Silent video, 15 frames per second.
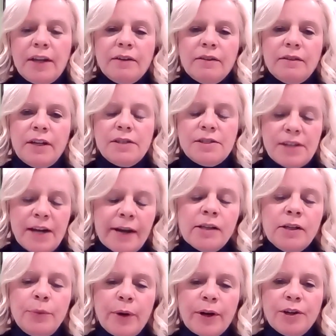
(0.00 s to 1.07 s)
And
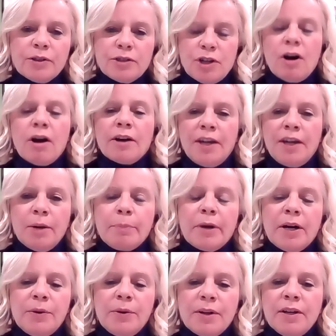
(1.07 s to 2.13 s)
exactly what you're talking
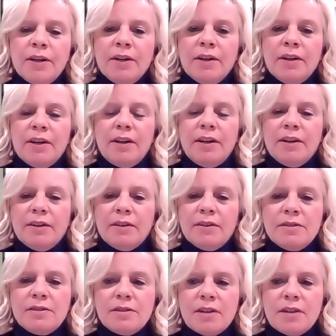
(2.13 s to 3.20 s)
about
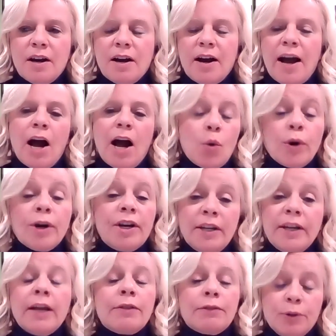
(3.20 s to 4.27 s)
is how we're
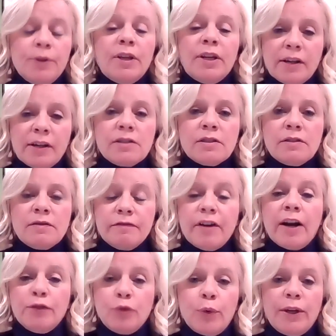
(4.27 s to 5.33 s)
going to get through the next
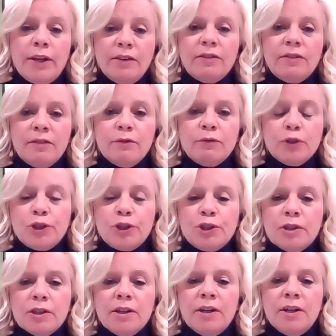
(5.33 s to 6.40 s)
5 weeks, for
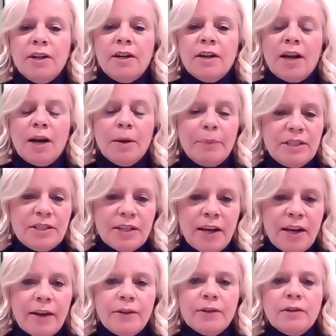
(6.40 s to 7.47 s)
sure. Coming
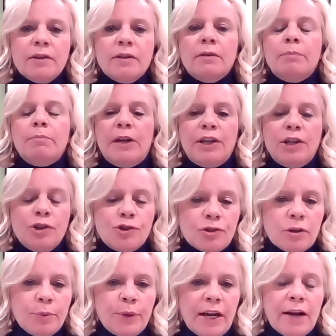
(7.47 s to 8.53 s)
together, making
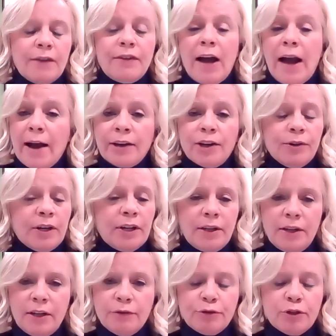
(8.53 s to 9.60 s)
sure we have accurate
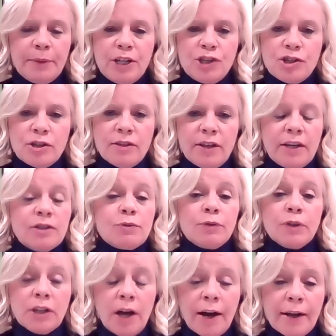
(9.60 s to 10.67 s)
information that is
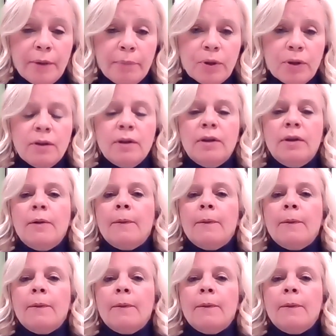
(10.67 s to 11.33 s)
reliable,